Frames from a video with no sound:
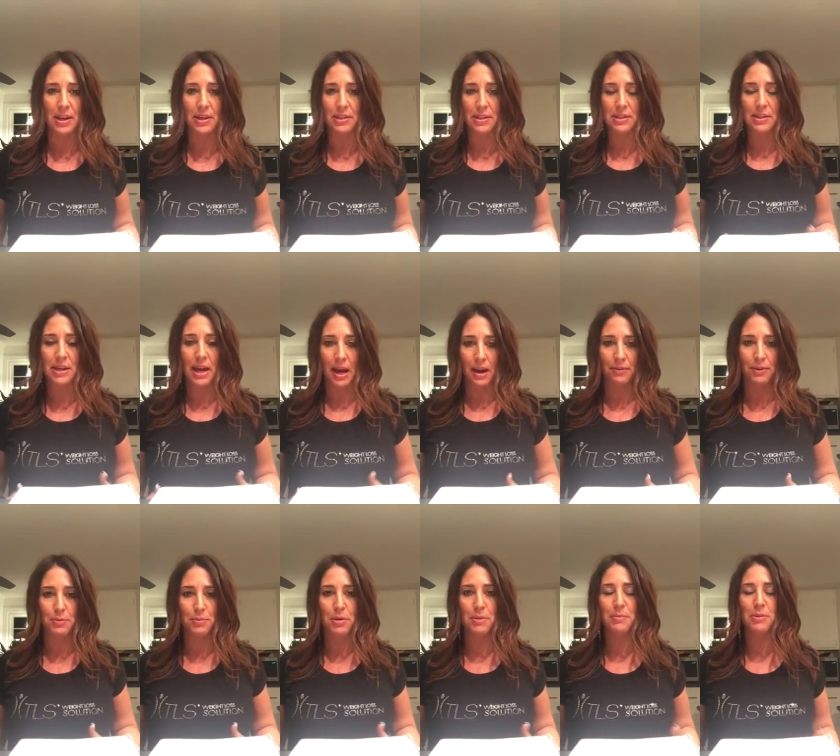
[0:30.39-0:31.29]
It doesn't have
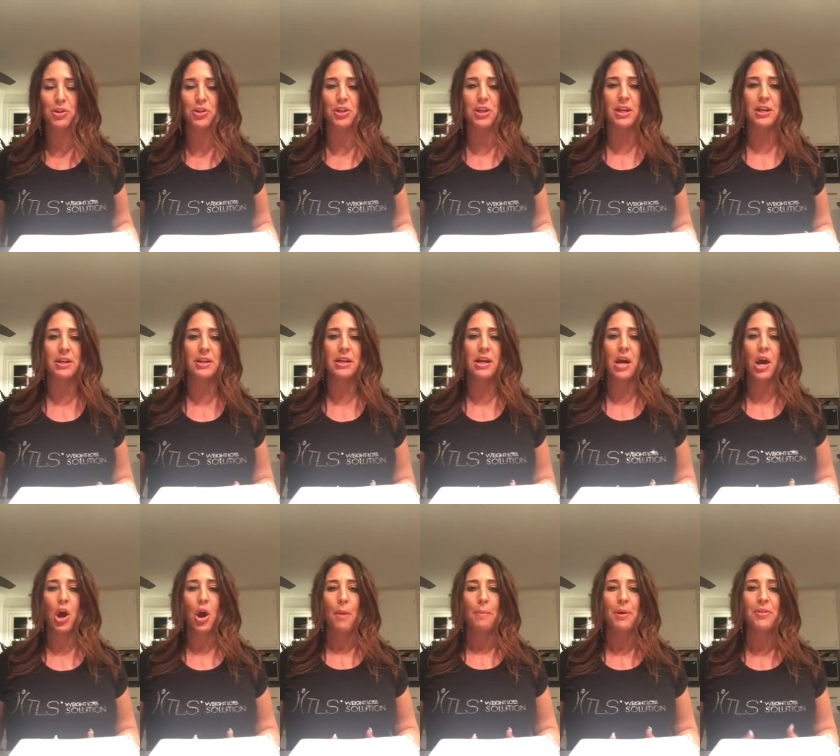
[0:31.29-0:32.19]
to be a machine.
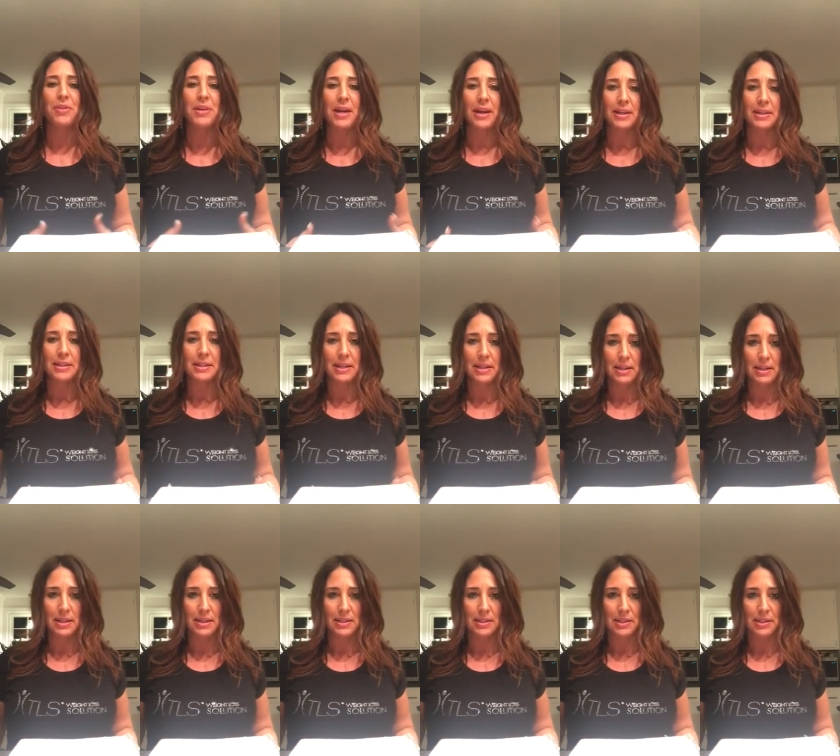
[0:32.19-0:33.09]
But the idea
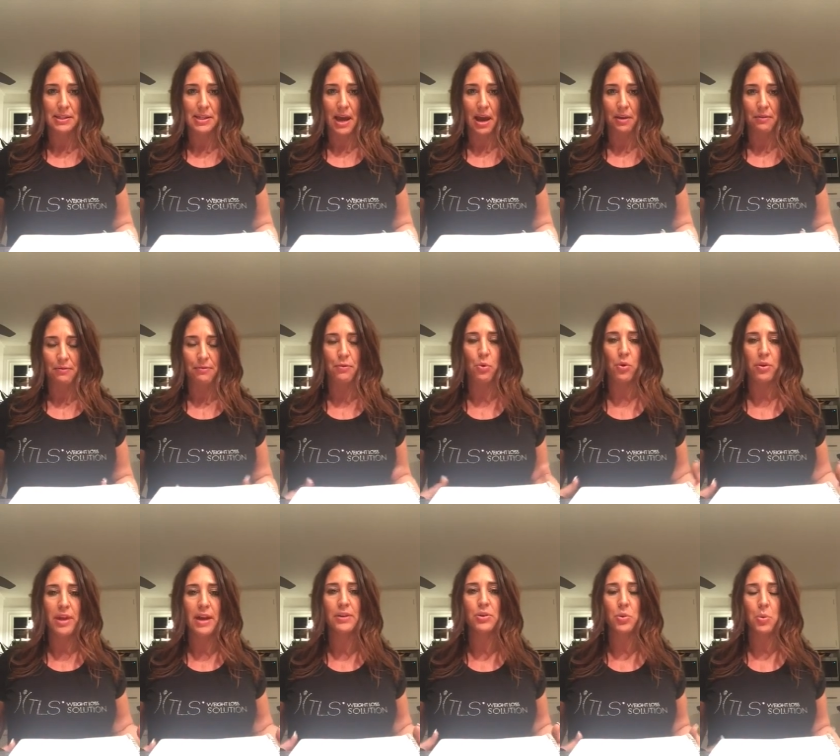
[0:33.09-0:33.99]
is that for
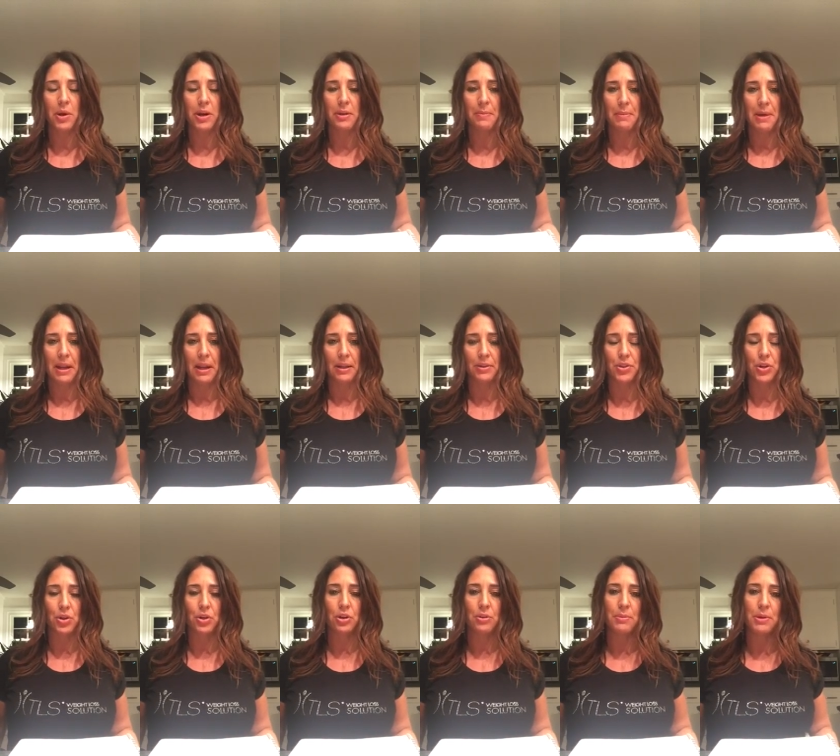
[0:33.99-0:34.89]
that 20 minutes,
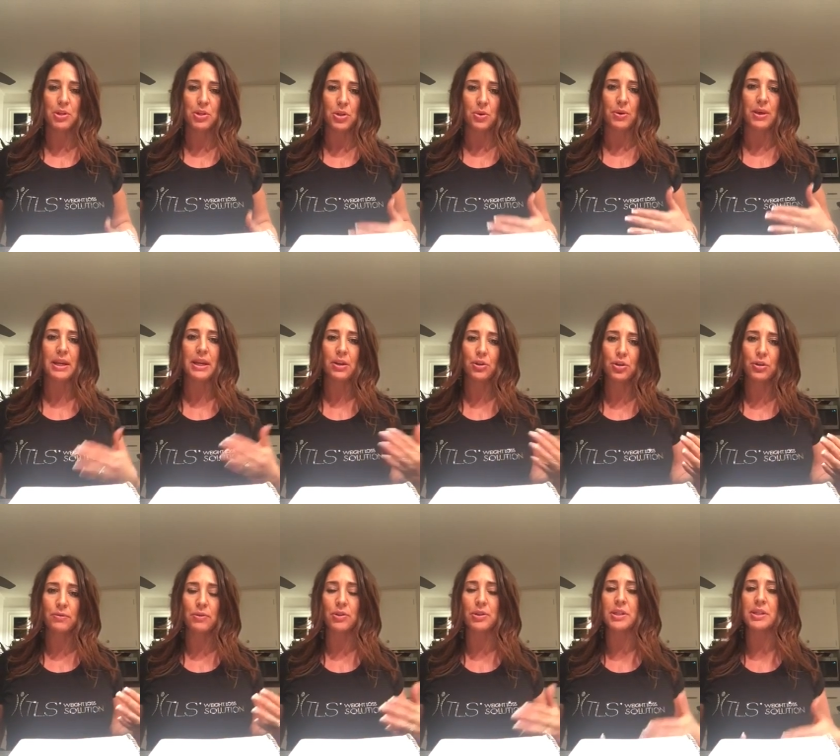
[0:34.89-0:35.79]
you're going to be doing
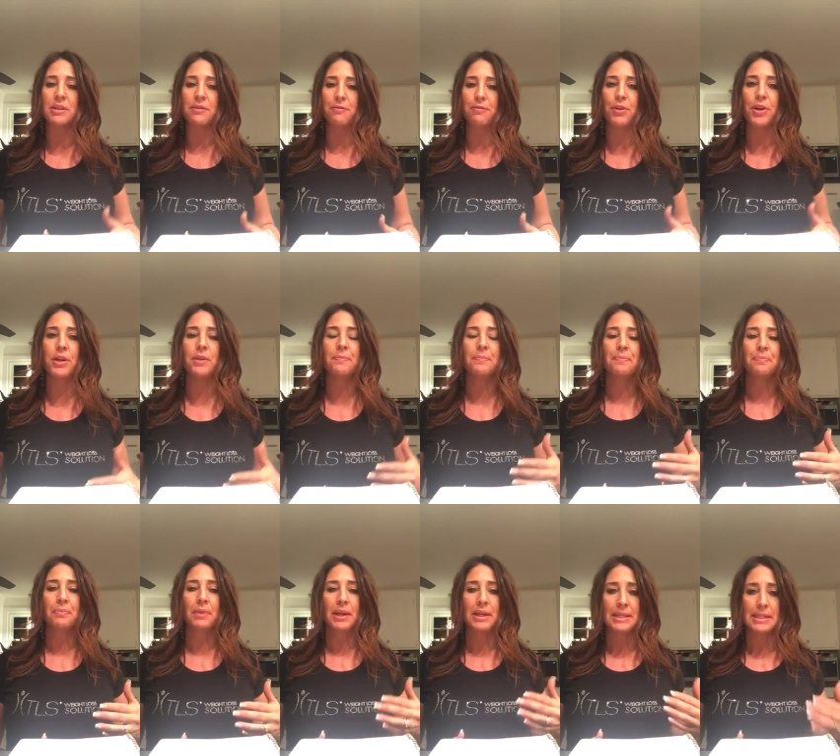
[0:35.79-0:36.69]
intervals, different
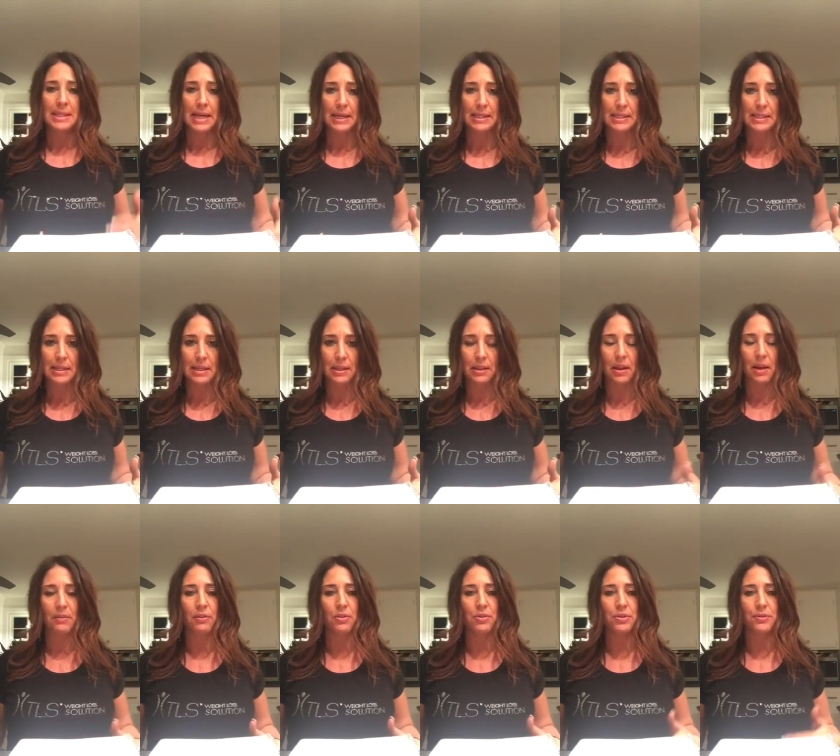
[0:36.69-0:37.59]
intensity
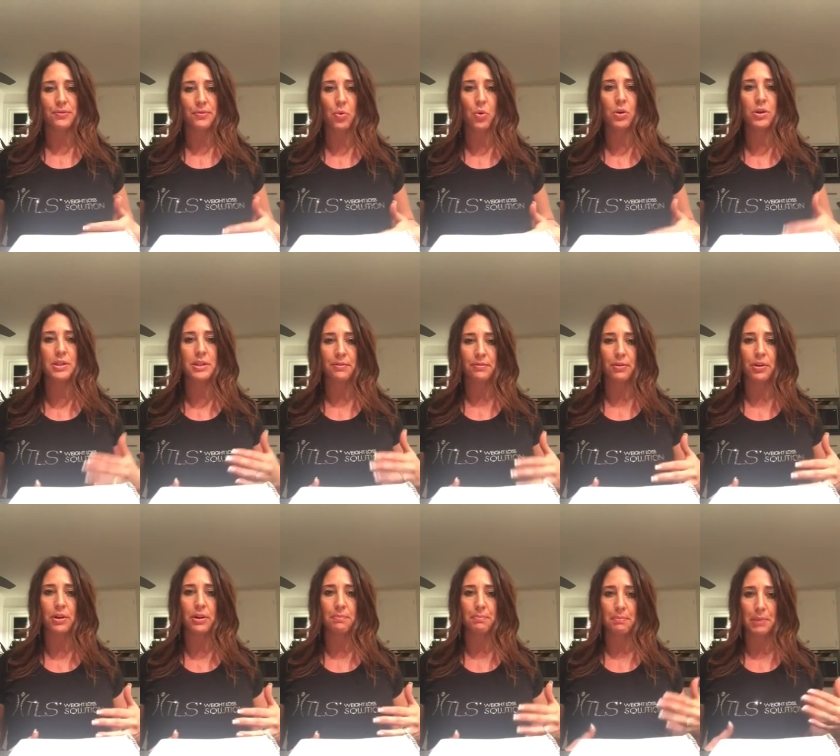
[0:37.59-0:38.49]
levels for
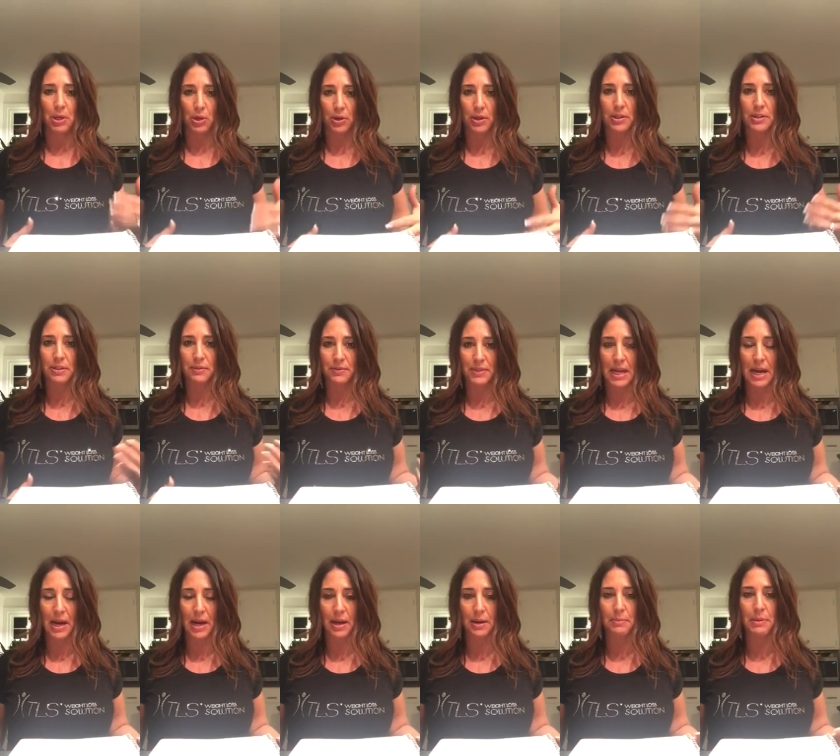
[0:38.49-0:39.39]
different periods of
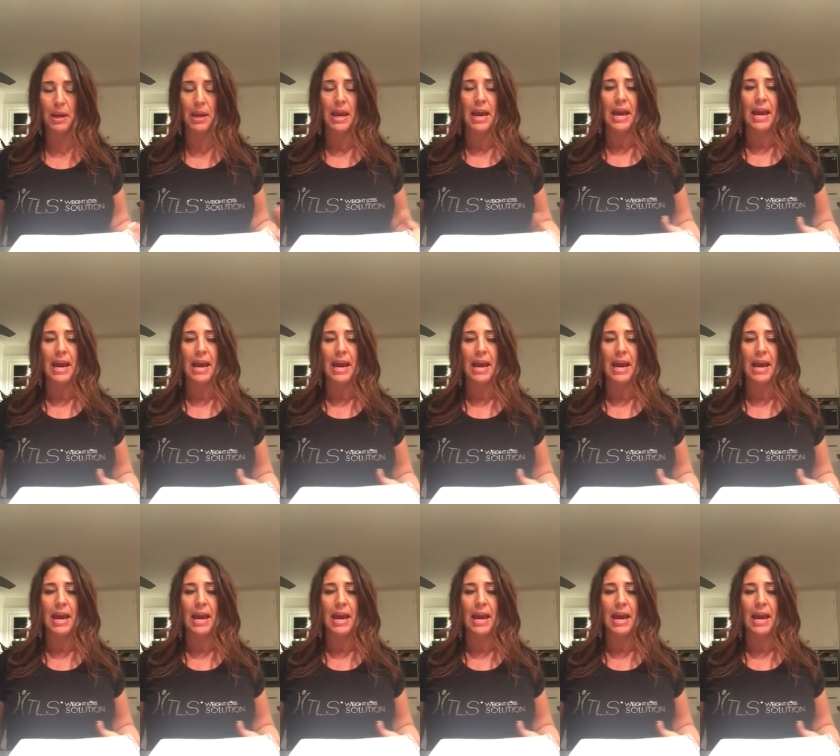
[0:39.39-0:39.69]
time.